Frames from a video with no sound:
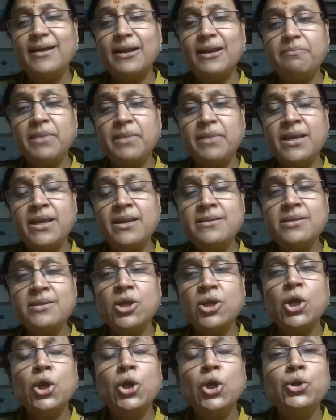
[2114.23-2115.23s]
That
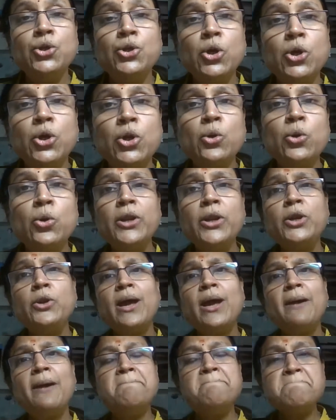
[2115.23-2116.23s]
means you're going
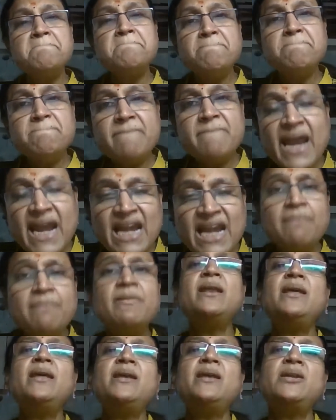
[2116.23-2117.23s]
to have
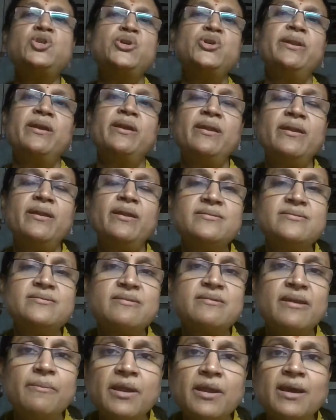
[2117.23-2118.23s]
many engineering
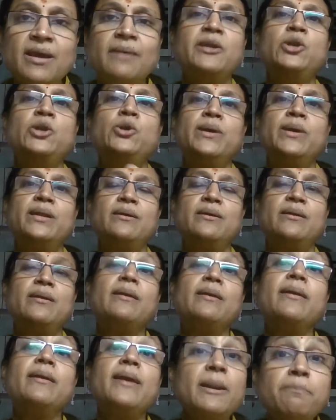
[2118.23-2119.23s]
streams coming together.
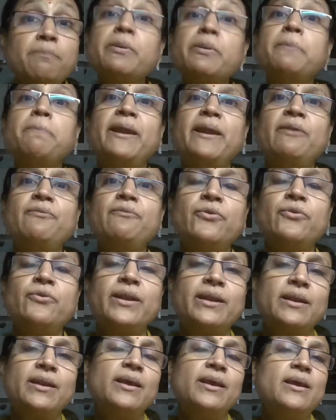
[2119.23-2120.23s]
Get prepared
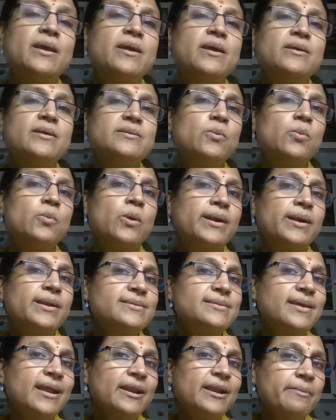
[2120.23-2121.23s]
for it. So what
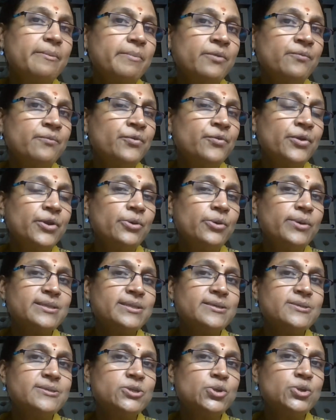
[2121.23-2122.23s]
does that mean for you
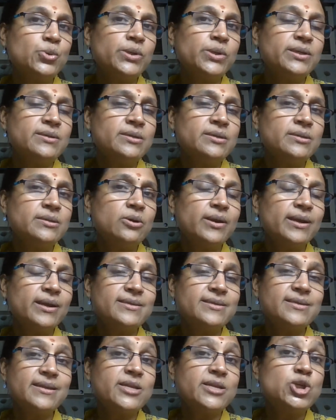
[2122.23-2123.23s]
as a student
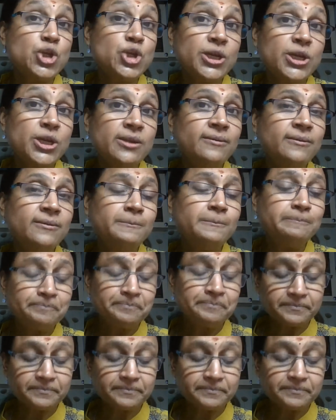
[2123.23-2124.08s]
or as an engineer?